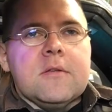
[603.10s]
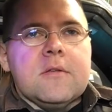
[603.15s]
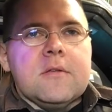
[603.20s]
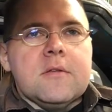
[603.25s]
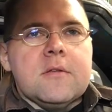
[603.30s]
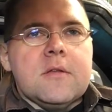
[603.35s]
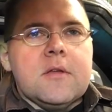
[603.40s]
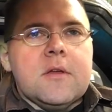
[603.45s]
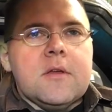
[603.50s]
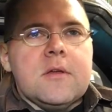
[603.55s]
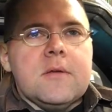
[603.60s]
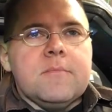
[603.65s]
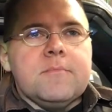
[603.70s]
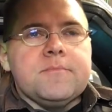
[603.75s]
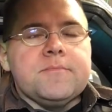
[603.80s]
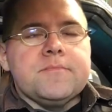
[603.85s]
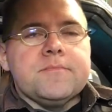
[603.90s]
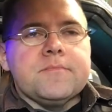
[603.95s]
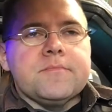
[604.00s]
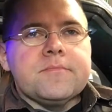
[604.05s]

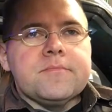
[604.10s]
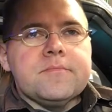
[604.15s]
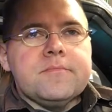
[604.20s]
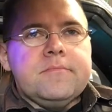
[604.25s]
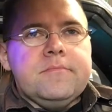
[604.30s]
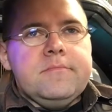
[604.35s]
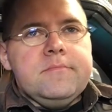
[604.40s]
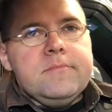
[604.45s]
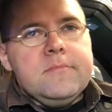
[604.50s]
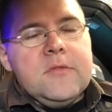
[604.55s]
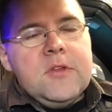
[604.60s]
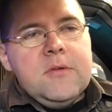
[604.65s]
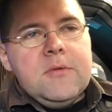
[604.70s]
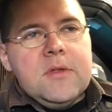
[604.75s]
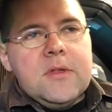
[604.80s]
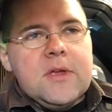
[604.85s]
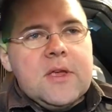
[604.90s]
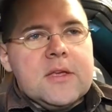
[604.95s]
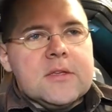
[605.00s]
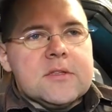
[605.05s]

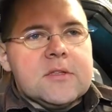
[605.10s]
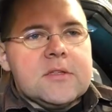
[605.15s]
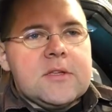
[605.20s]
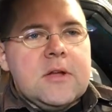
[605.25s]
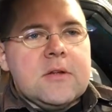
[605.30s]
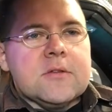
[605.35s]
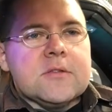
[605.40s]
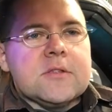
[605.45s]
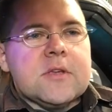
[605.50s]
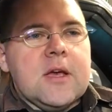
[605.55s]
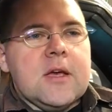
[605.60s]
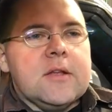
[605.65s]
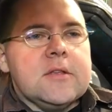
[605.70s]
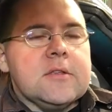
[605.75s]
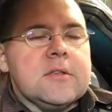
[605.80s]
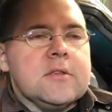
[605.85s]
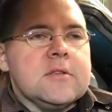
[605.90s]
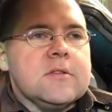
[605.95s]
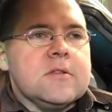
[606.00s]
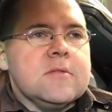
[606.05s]
I guess the downsides
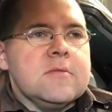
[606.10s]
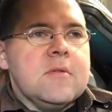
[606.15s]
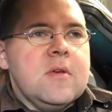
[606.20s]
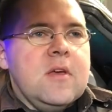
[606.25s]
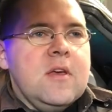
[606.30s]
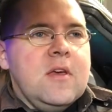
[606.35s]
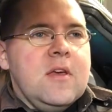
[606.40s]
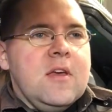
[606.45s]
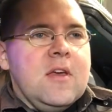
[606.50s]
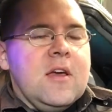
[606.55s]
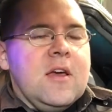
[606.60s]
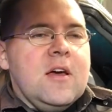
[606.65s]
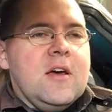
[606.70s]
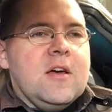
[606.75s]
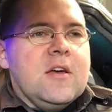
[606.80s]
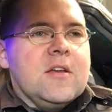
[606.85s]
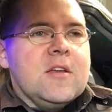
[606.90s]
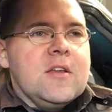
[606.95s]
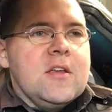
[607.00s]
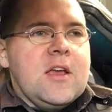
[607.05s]
is
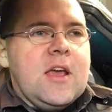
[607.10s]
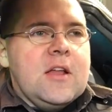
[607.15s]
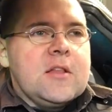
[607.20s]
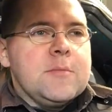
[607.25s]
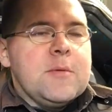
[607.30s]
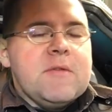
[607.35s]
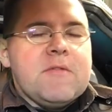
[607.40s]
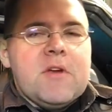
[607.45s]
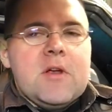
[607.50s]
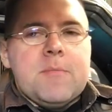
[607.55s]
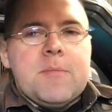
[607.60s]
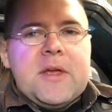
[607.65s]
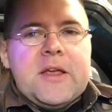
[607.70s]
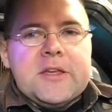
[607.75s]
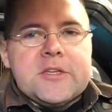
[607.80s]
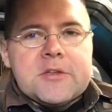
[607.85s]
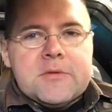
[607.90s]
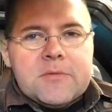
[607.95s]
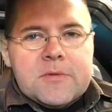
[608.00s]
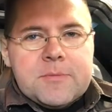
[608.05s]
you have to be very
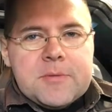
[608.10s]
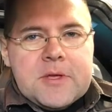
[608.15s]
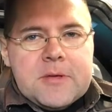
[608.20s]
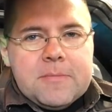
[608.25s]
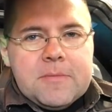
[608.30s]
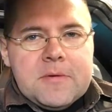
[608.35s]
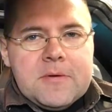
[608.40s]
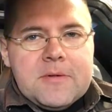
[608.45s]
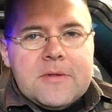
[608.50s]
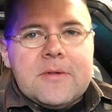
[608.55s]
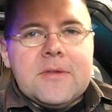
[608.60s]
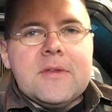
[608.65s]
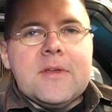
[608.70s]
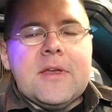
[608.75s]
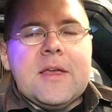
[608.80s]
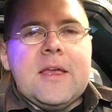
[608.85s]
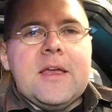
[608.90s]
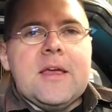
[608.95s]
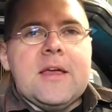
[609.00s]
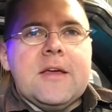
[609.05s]
patient with people,
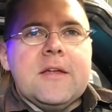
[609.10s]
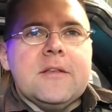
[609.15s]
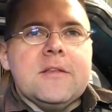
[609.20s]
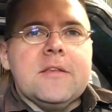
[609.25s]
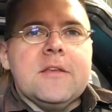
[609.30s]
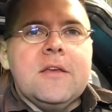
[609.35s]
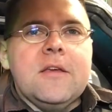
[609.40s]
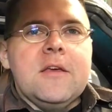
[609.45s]
and